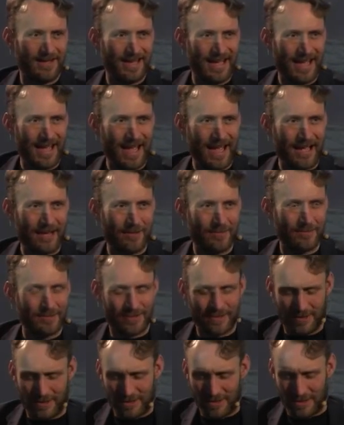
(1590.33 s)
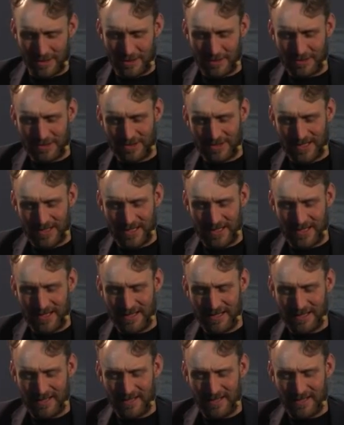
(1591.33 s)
day out. So do you see